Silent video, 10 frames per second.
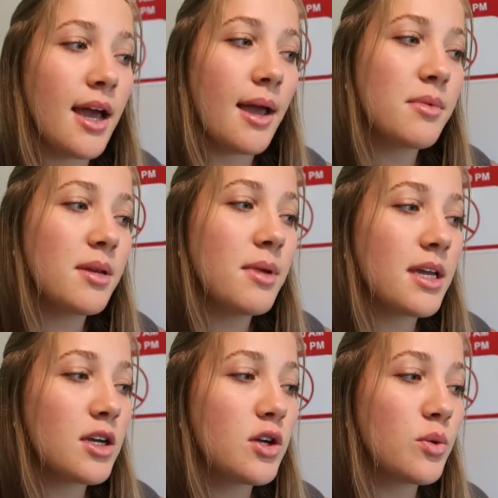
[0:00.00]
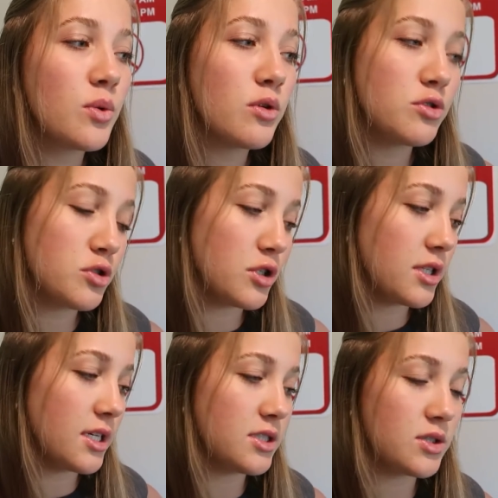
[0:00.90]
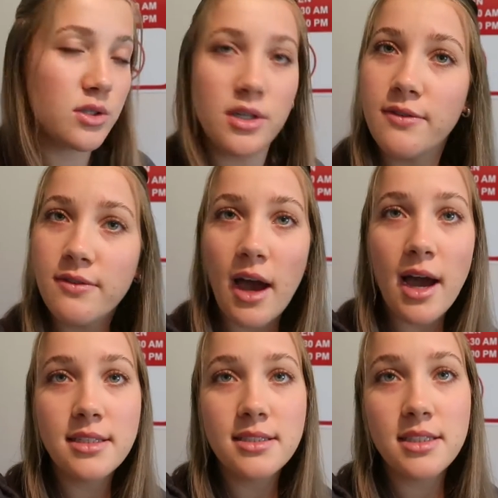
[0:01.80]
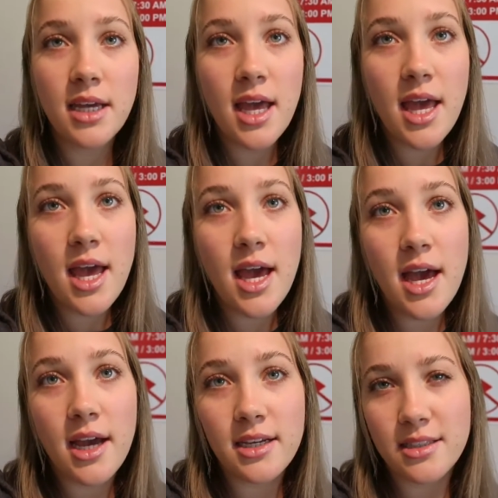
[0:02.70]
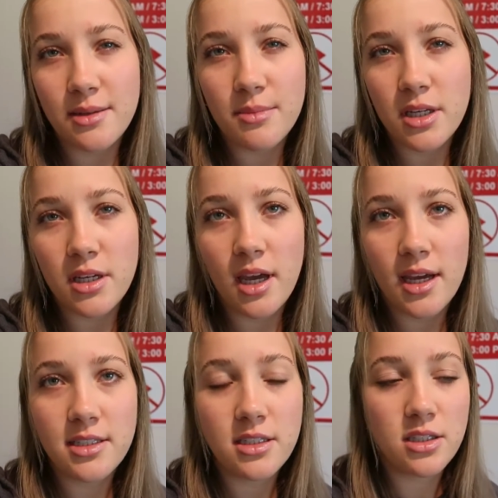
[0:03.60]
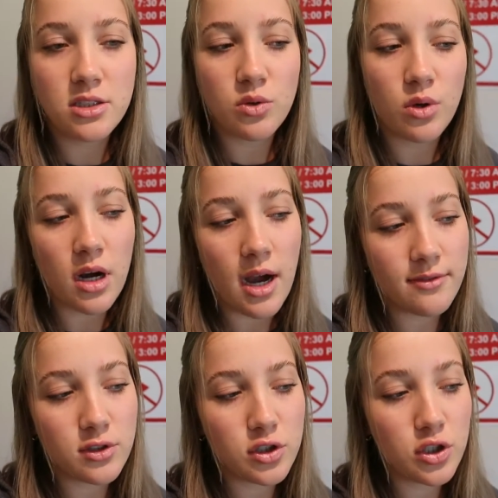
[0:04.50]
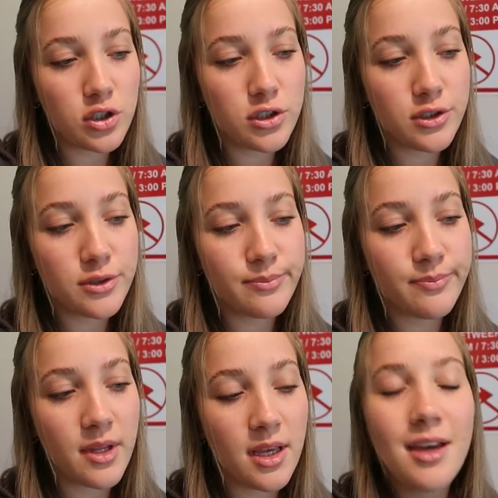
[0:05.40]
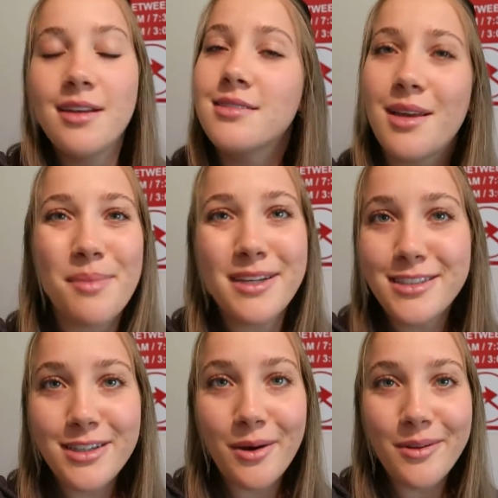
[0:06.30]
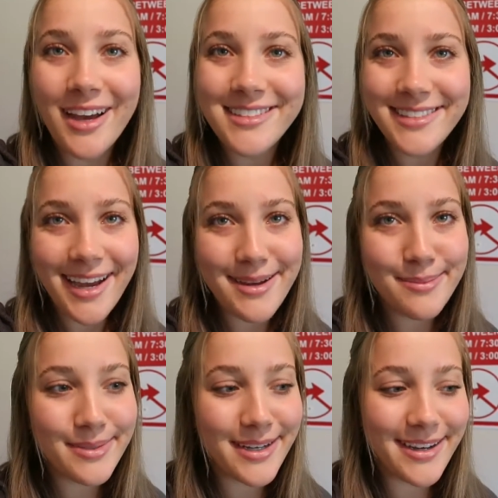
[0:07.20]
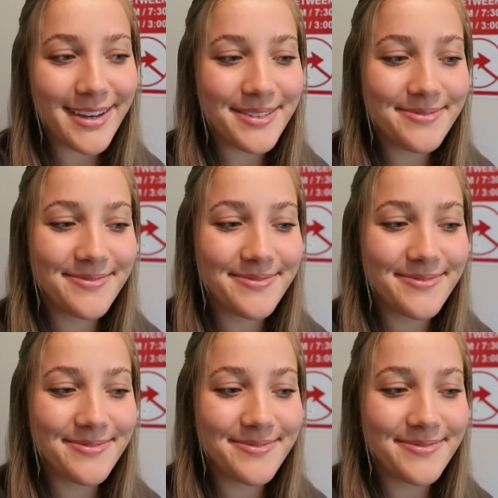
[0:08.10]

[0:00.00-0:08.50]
I'm gonna make a grocery list really fast because I'm gonna head to the store after church. So I meant to go last night, but